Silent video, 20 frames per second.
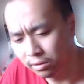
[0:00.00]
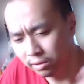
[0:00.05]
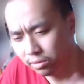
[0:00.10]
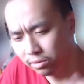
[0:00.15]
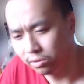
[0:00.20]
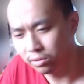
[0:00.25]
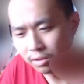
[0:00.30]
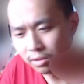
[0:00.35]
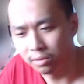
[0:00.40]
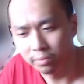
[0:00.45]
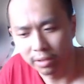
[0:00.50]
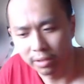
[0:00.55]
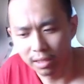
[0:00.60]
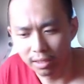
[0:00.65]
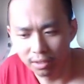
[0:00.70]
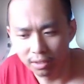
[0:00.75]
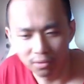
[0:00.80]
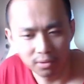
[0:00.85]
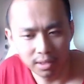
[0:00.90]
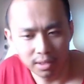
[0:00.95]
is going to be like,
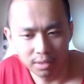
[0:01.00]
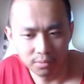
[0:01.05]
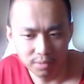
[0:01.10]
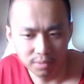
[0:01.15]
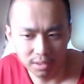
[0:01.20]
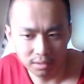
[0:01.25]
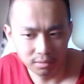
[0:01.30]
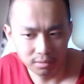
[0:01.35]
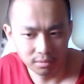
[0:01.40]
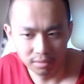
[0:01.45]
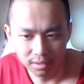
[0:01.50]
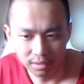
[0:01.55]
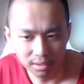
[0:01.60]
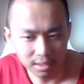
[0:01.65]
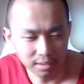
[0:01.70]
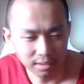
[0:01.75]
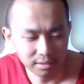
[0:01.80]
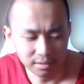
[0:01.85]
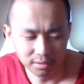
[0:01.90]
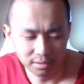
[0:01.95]
okay, well, this guy
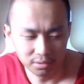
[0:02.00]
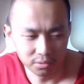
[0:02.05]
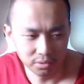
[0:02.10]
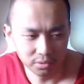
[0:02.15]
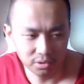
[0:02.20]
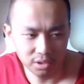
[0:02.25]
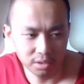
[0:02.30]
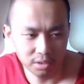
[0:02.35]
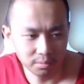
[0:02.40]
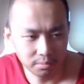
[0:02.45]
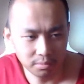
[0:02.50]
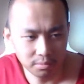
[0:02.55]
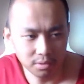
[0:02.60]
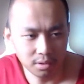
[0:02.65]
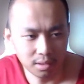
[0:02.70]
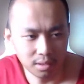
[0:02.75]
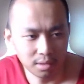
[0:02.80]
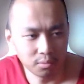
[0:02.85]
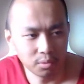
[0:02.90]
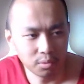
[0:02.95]
didn't do his job.
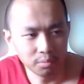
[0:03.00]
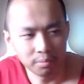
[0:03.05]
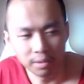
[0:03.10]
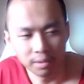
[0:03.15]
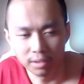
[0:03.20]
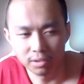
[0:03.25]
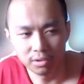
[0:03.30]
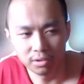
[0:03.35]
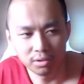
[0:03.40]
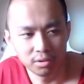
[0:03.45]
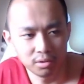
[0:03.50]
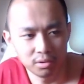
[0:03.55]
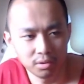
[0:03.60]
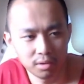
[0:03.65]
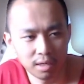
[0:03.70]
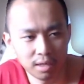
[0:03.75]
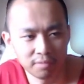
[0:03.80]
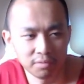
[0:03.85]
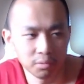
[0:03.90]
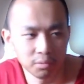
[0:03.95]
I won't punish
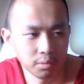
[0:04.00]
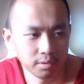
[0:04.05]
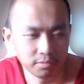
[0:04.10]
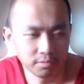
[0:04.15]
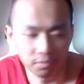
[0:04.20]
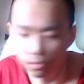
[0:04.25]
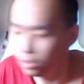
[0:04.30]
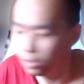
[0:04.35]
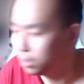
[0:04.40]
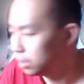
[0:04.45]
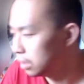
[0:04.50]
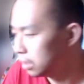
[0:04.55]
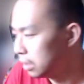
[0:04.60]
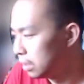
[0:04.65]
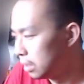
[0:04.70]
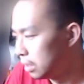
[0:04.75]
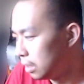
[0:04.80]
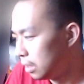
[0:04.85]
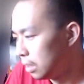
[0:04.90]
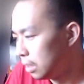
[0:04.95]
everyone for it,
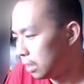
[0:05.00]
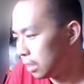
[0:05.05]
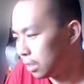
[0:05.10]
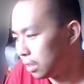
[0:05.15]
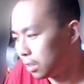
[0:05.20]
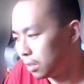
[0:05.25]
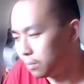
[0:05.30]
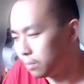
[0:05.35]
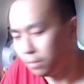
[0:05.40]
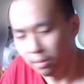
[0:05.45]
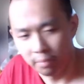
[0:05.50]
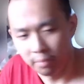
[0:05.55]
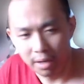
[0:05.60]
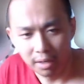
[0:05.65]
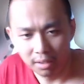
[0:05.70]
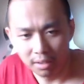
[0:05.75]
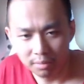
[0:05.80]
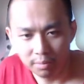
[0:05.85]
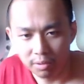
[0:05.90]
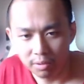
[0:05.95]
in my
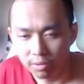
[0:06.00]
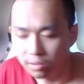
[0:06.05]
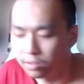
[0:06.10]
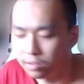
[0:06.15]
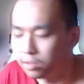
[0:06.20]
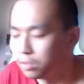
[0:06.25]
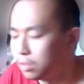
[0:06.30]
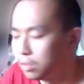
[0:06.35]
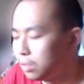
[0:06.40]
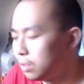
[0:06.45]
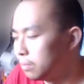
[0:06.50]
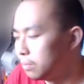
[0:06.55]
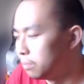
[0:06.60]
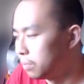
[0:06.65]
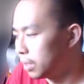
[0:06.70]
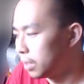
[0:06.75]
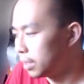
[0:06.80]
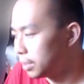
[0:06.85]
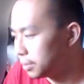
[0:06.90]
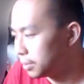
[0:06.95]
experience.
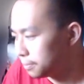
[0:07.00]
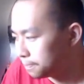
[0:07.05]
But